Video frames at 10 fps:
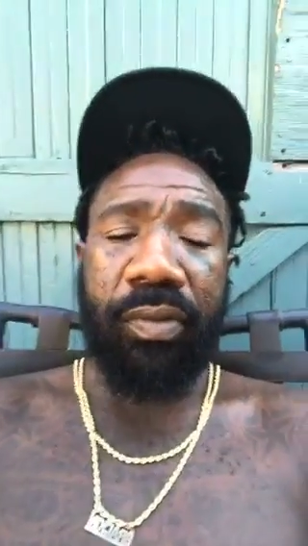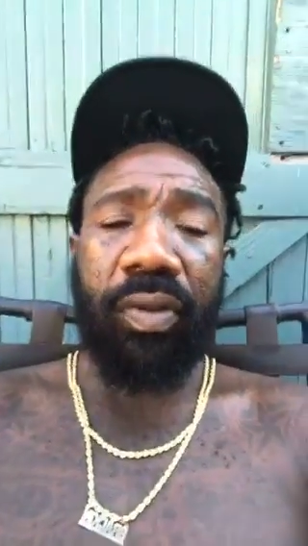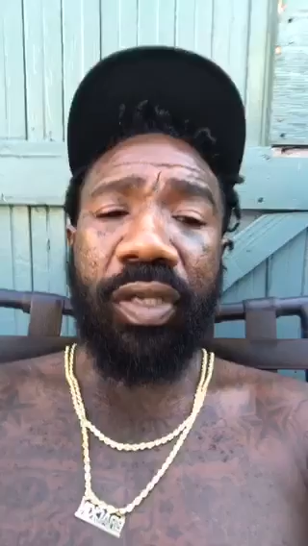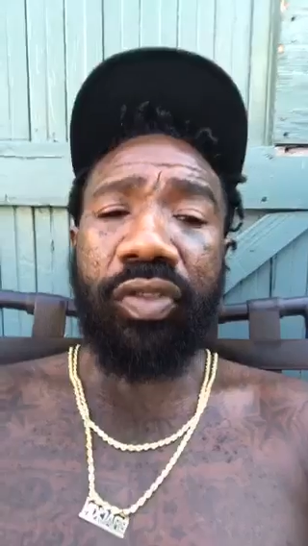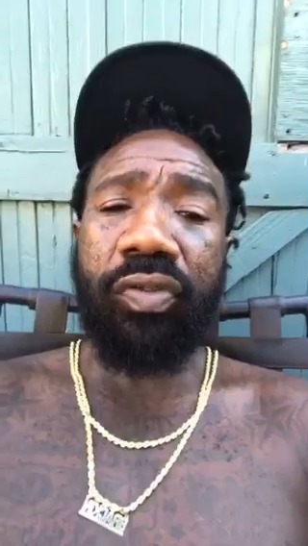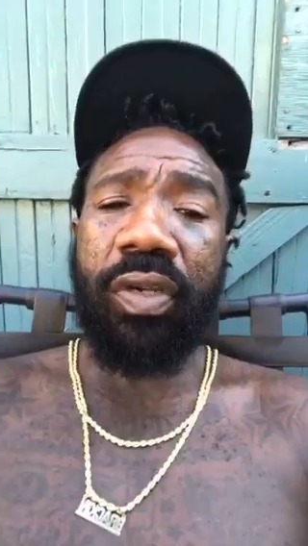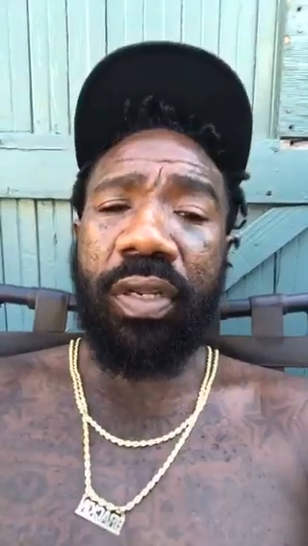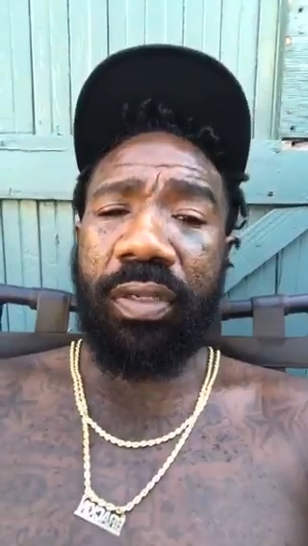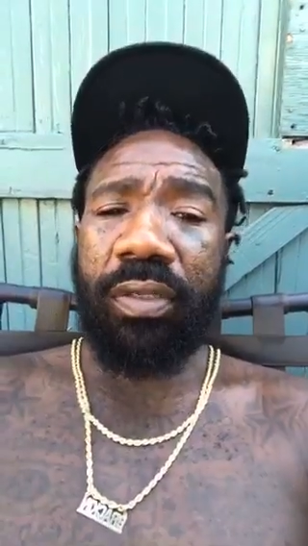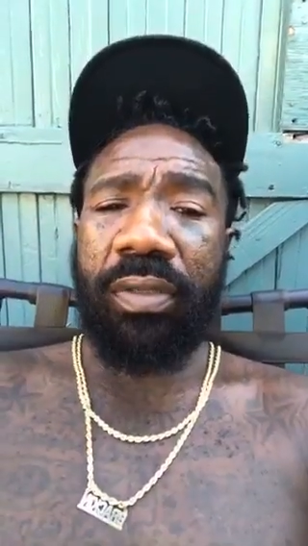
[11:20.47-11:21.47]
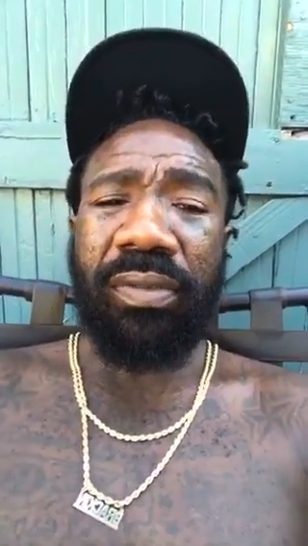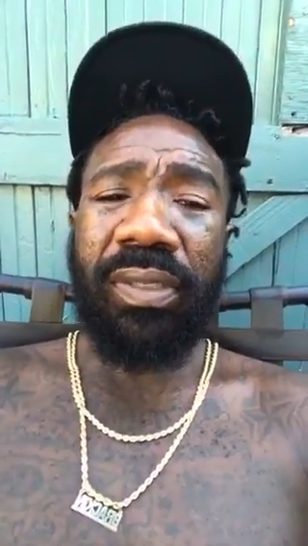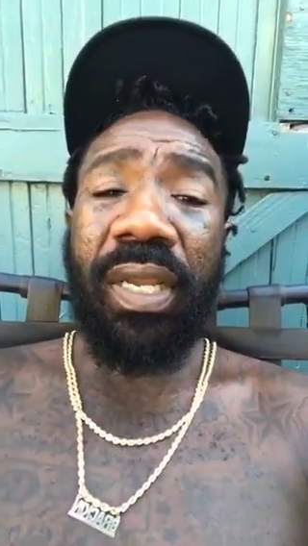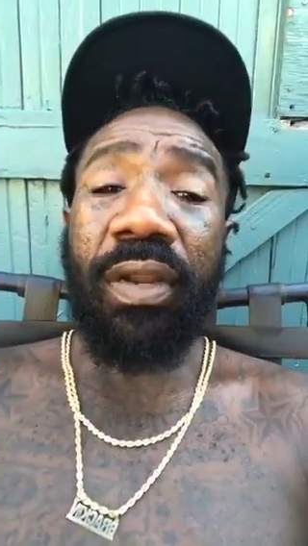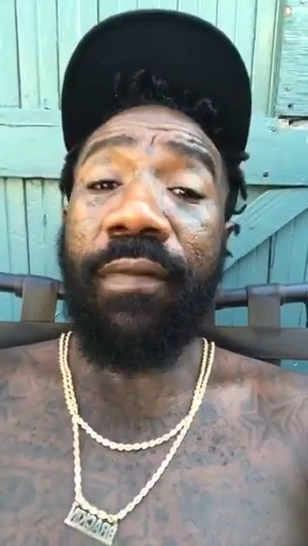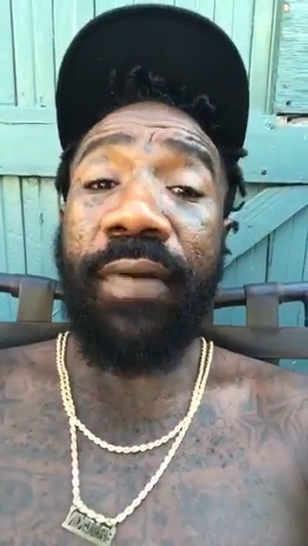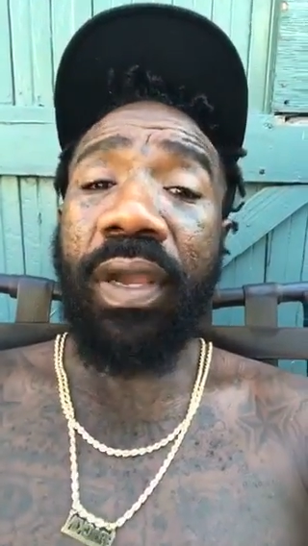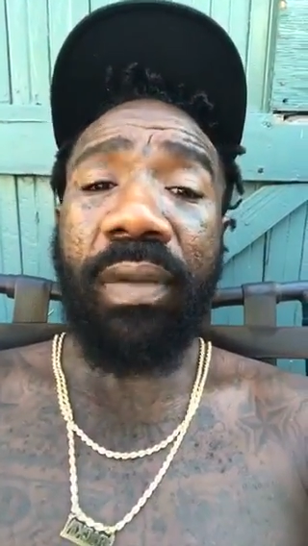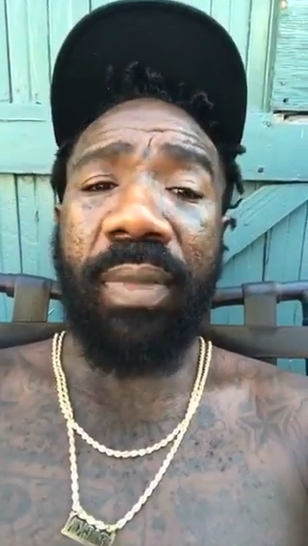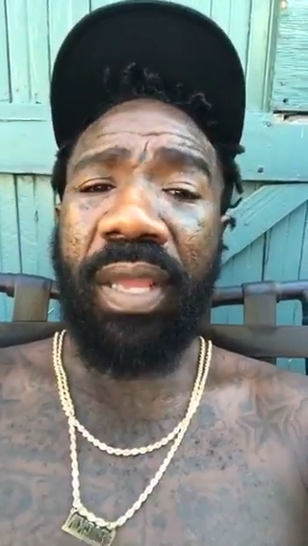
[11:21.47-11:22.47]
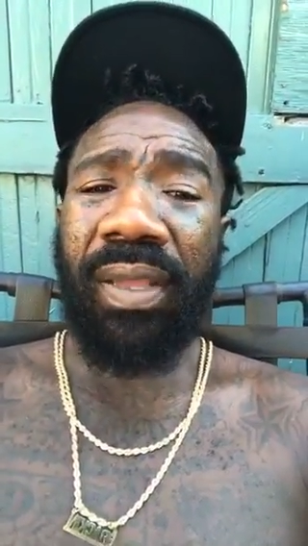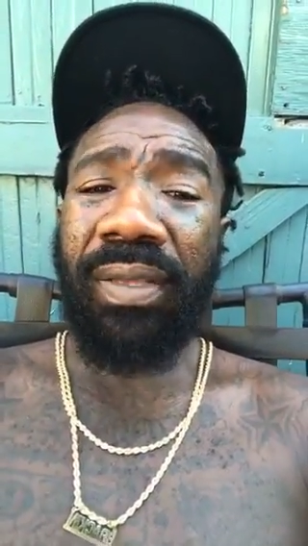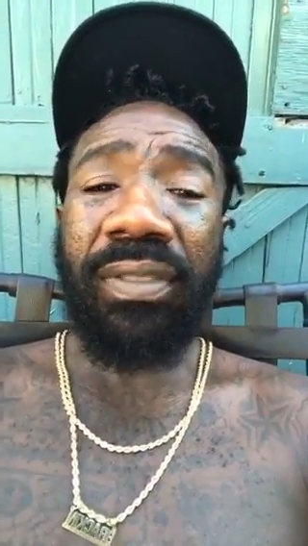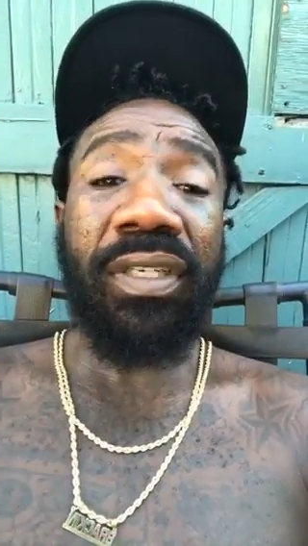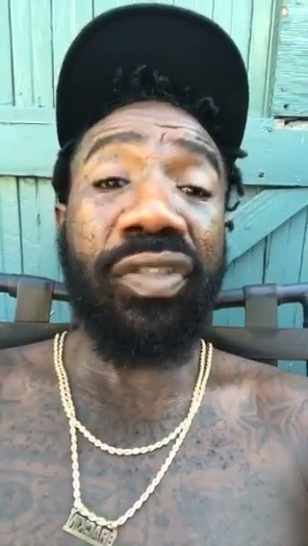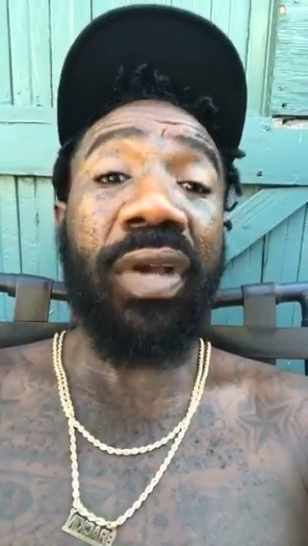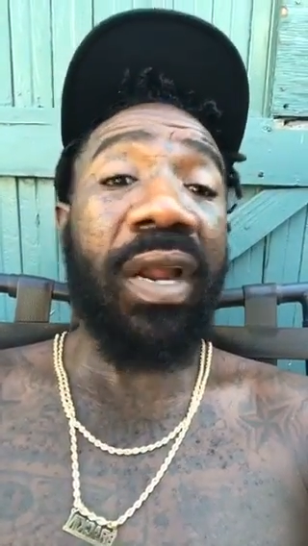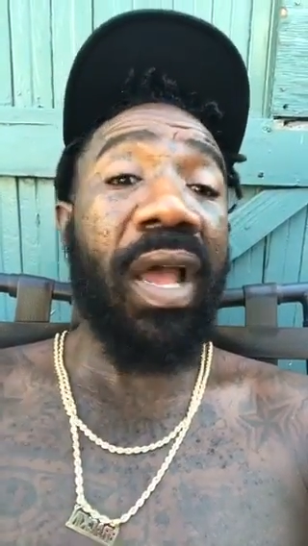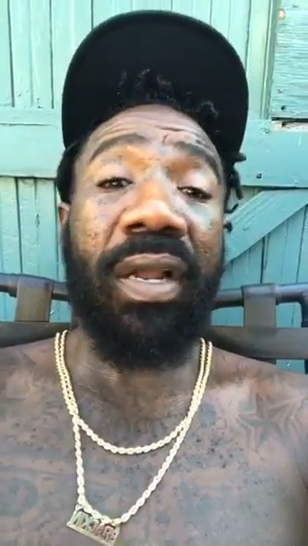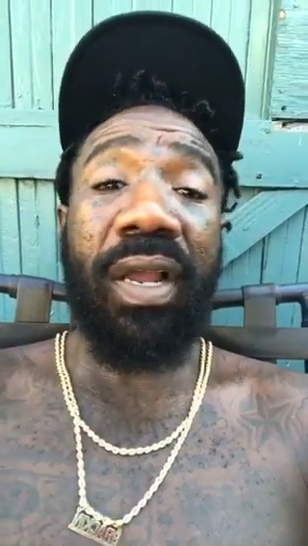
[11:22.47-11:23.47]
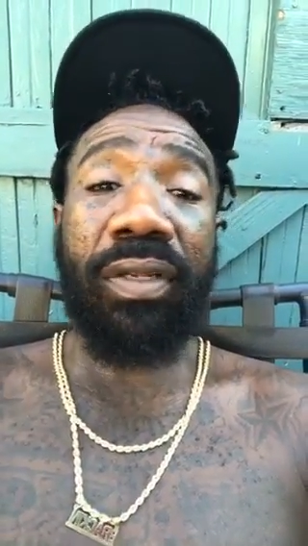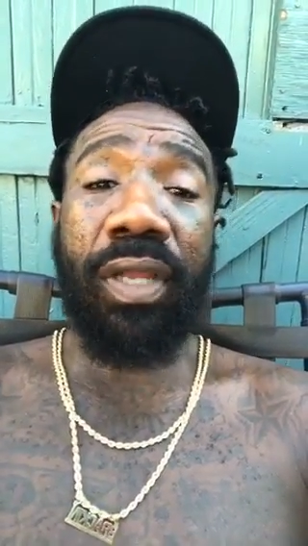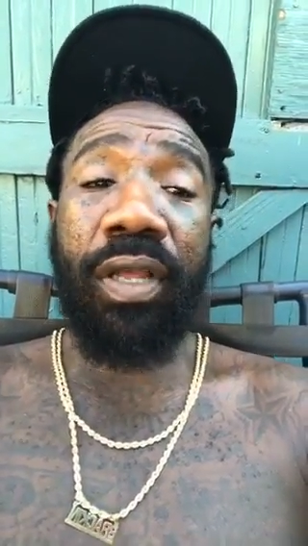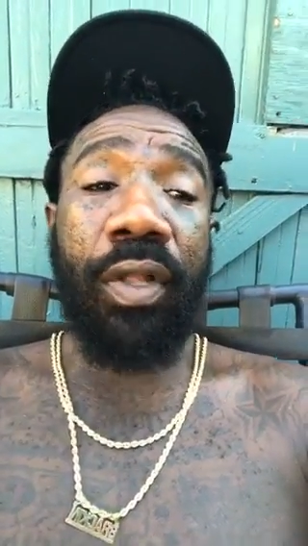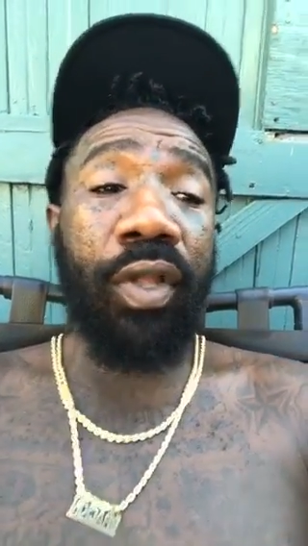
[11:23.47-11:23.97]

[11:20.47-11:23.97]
Quinn Street. She ain't no fucking man. She can try to act like that.